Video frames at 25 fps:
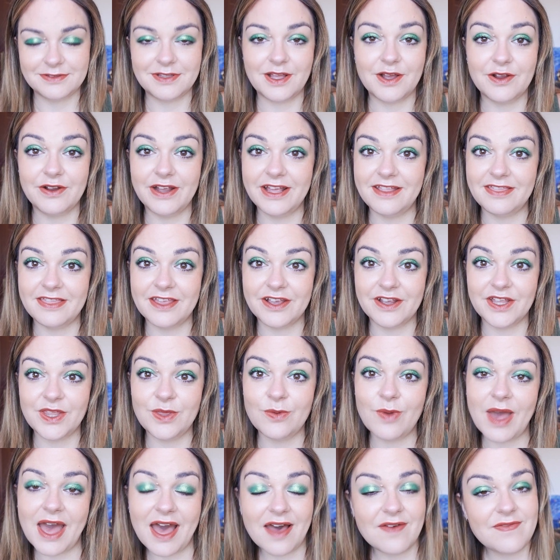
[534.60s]
All right, there
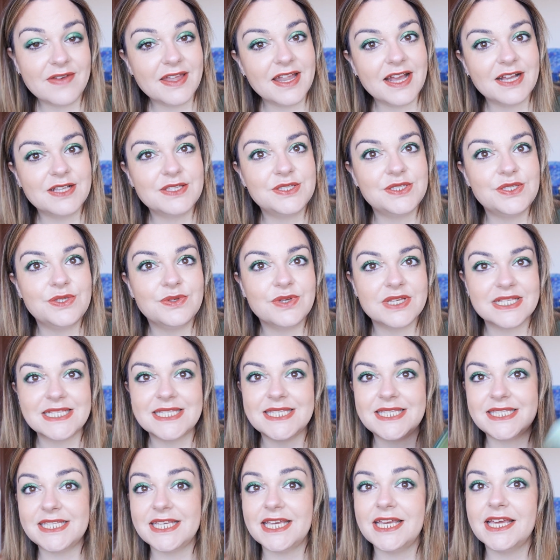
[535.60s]
you have it. As you can
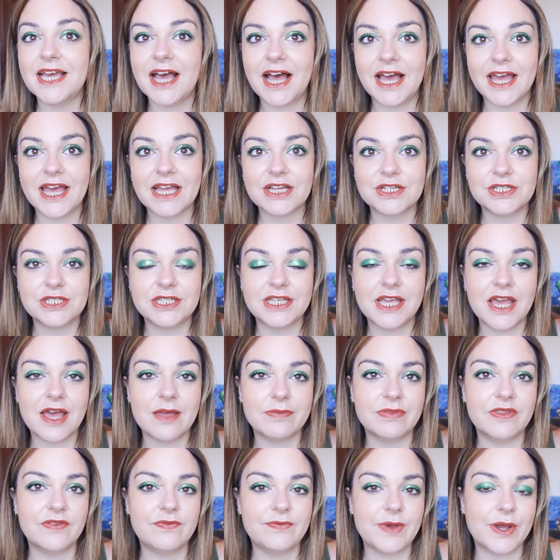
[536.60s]
see, I actually
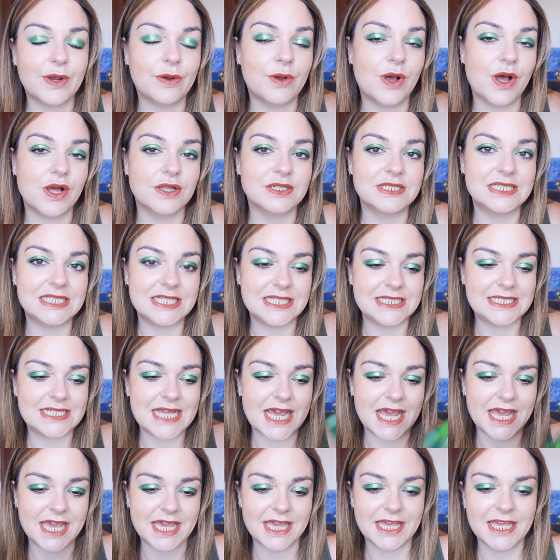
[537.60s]
have the Feral on
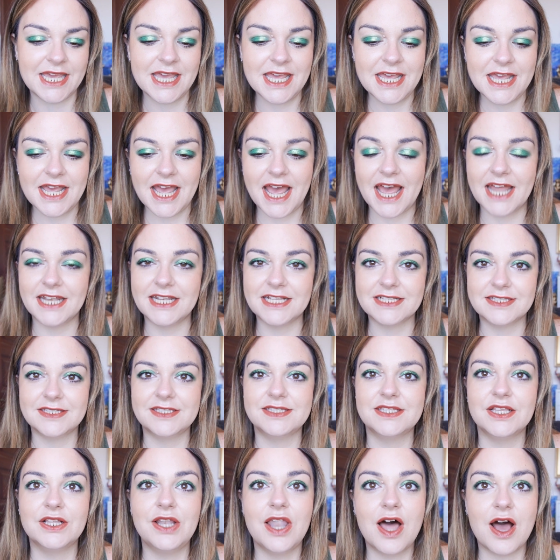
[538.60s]
today, and this is
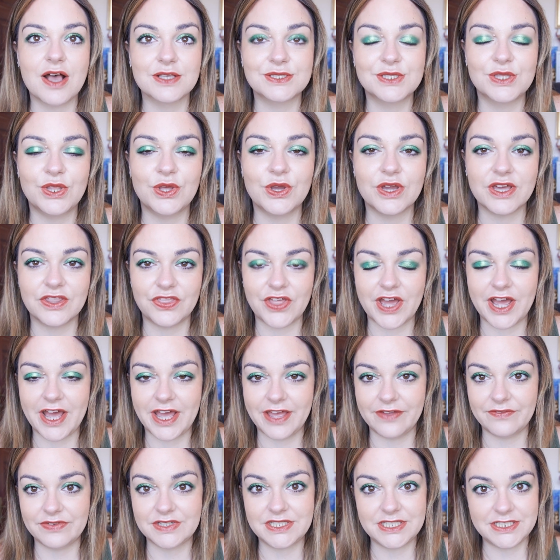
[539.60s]
the last look that
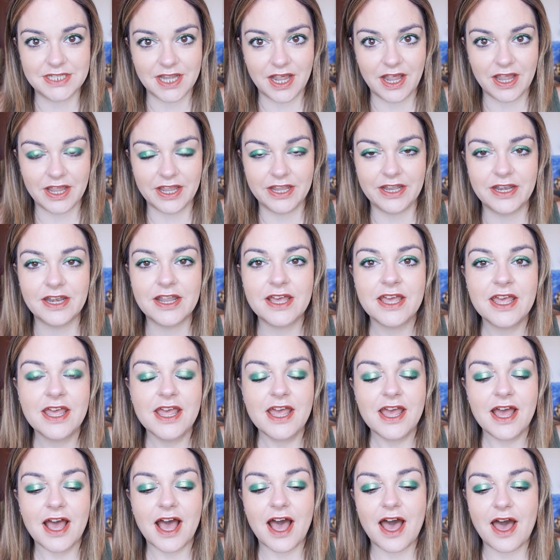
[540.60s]
I've done.
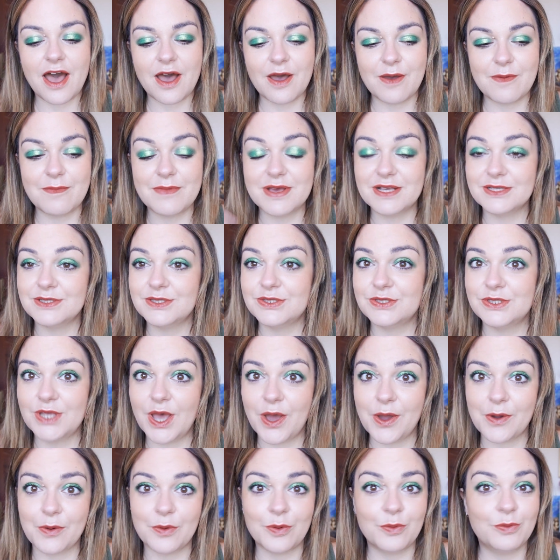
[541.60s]
Um,
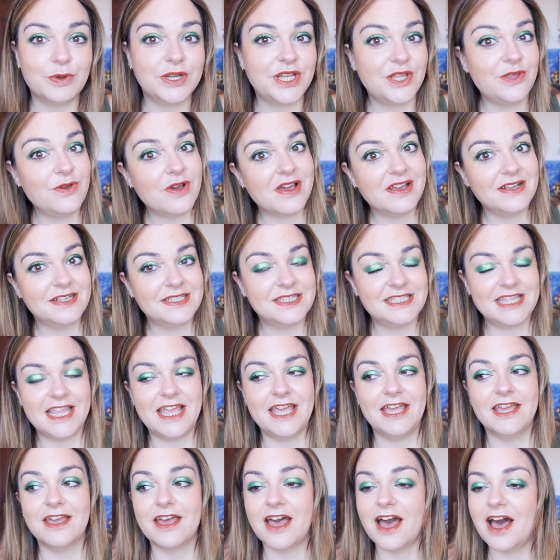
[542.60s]
so, what do you guys
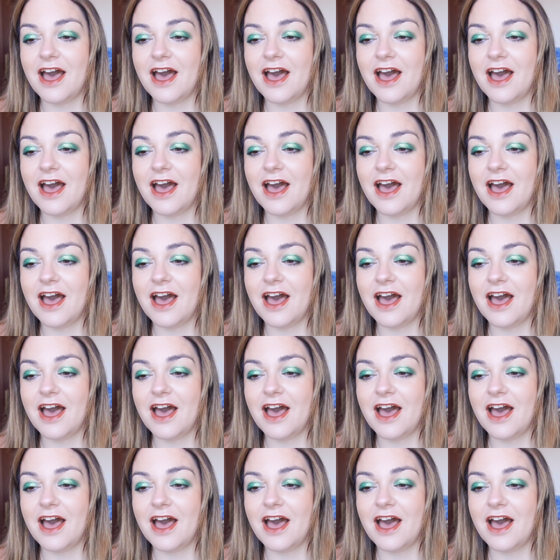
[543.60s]
think?